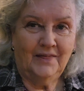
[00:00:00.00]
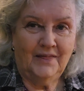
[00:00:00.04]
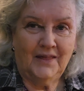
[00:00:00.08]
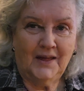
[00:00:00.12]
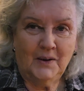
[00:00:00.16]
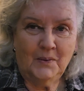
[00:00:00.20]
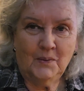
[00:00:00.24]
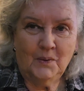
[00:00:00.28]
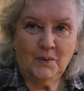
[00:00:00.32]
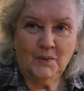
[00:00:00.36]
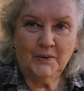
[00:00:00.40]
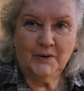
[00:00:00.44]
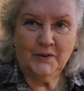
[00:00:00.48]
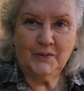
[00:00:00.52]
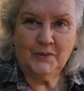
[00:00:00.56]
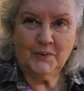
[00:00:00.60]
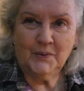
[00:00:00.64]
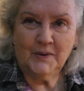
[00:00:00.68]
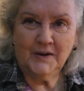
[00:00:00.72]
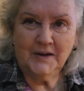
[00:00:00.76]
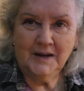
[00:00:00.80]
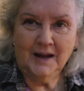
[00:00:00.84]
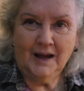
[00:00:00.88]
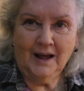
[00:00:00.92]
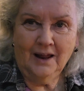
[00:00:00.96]
they wanted
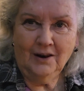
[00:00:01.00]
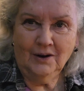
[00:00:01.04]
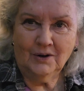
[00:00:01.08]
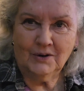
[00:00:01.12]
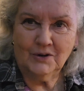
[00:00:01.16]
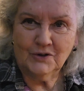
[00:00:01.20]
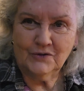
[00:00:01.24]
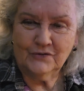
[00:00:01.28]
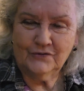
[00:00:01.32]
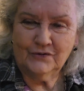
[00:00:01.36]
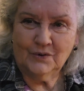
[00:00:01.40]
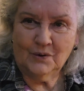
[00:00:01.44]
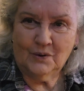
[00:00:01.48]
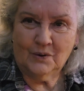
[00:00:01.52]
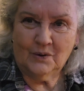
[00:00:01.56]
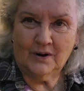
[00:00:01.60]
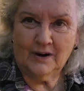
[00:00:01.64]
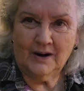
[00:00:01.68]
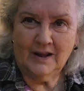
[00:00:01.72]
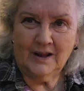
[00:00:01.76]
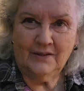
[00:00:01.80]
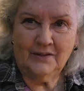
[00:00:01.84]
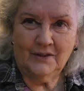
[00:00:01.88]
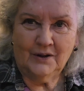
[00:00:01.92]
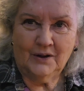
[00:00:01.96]
$3 for
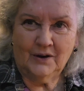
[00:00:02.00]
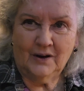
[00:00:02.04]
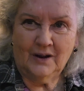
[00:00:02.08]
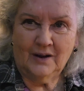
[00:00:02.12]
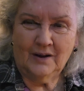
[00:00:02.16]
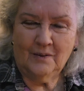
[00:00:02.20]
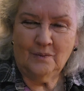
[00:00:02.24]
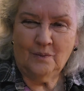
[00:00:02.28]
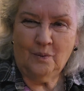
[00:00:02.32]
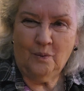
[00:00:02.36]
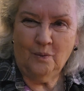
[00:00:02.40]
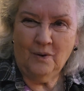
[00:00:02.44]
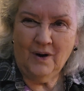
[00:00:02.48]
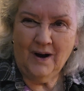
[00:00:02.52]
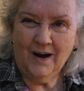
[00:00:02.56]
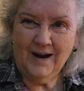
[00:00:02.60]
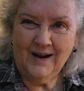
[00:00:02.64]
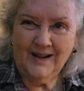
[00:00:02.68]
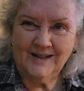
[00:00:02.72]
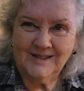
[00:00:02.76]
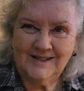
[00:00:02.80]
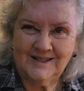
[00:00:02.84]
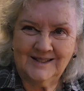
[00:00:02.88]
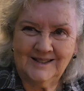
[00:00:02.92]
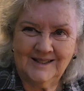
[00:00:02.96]
it. And I thought,
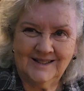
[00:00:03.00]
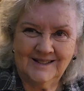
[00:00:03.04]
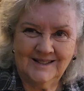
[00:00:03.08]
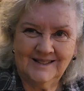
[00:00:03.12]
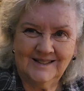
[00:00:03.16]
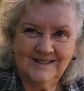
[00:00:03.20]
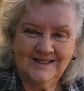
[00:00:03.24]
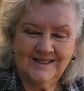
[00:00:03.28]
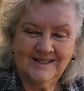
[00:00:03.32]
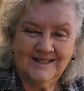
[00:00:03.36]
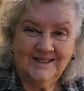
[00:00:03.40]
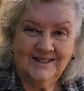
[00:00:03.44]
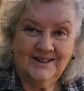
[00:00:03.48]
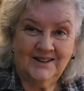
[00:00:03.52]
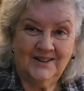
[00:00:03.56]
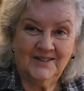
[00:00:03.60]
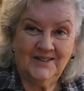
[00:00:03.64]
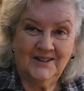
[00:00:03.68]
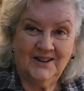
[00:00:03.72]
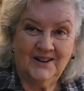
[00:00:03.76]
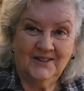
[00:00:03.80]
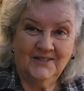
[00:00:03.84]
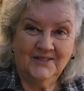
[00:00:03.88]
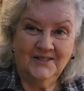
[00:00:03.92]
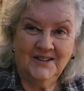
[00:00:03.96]
what? Are
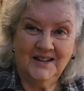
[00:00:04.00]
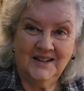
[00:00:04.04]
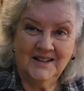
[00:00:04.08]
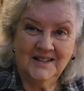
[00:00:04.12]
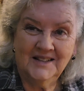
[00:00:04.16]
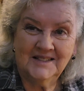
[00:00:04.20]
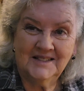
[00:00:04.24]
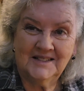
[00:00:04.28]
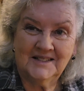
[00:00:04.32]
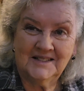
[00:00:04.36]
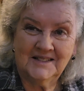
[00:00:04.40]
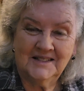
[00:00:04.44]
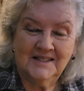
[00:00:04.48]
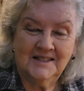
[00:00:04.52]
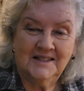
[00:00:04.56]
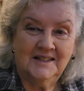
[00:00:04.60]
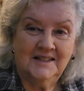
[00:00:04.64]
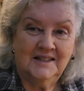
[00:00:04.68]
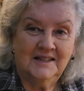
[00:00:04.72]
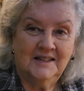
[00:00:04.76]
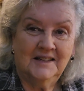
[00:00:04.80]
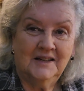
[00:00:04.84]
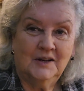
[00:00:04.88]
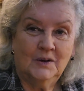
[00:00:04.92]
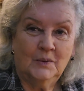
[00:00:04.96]
y'all nuts?
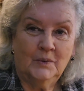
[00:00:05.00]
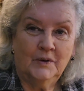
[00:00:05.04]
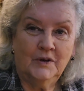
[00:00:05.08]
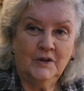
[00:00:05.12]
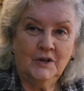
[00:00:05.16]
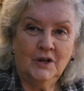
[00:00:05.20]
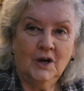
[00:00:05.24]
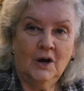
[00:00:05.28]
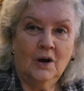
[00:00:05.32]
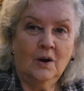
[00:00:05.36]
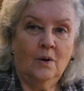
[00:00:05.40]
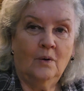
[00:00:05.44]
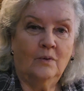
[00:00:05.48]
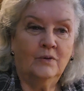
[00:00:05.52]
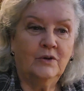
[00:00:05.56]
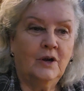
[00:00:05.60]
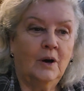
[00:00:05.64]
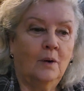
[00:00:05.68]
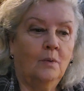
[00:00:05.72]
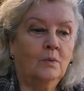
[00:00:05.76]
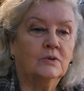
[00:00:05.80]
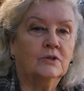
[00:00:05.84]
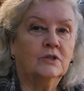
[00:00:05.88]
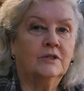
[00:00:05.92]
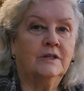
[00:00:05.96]
When y'all
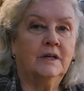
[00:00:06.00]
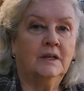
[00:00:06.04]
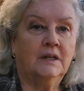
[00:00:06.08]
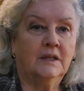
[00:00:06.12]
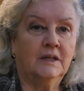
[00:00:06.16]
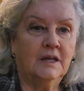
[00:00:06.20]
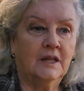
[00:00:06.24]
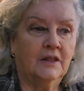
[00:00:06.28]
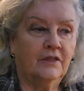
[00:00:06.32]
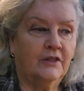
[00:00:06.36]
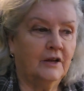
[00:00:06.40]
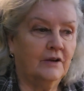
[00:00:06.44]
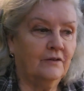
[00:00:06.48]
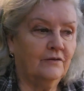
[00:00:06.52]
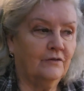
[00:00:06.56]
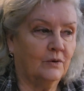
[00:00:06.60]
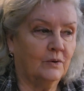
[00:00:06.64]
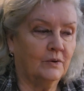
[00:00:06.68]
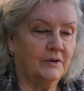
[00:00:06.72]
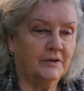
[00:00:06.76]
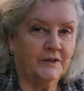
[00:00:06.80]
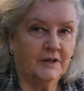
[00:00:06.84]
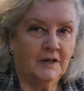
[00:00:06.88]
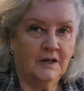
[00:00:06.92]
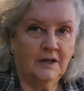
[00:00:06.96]
won't sell anything
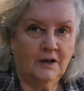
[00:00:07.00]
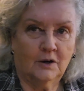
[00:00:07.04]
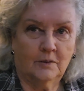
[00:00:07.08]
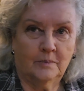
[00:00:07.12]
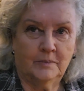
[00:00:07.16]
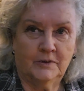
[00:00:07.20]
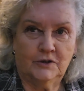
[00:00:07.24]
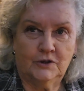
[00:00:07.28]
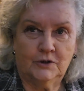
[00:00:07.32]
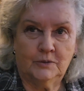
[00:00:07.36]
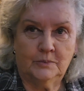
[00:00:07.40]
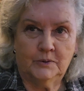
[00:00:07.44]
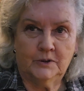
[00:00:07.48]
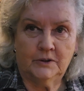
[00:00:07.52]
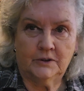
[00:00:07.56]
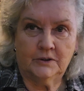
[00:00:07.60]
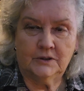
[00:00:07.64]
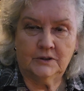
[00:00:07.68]
for $1, but you'll put